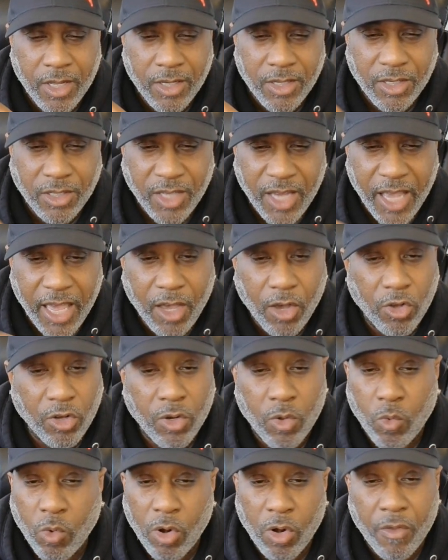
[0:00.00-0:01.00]
to take on
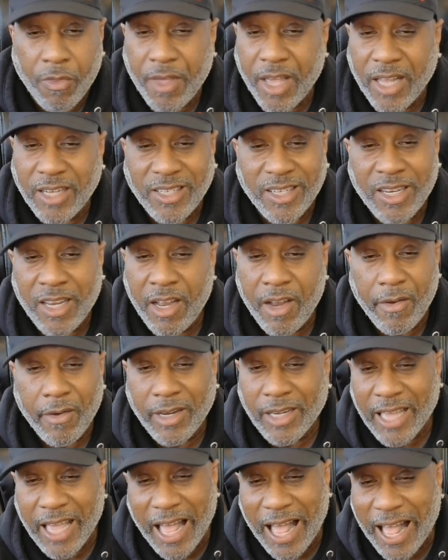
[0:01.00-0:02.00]
a world that's
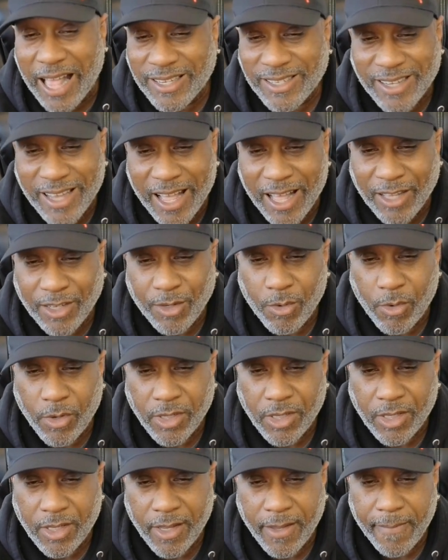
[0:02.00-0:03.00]
inherently hostile
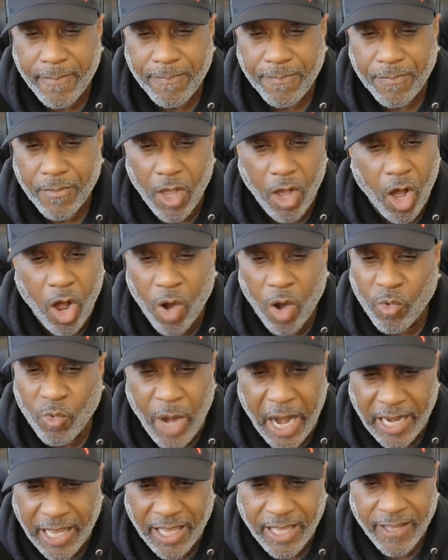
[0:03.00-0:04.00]
towards them
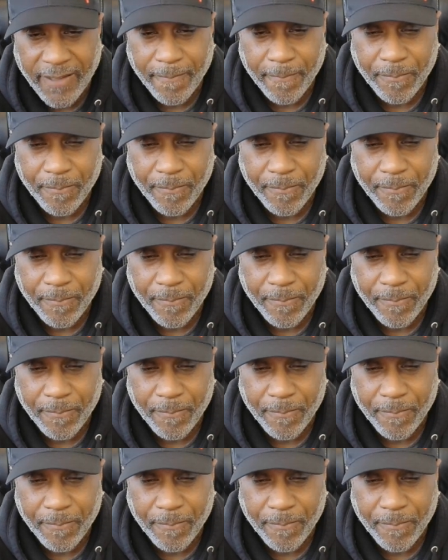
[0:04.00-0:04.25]
already.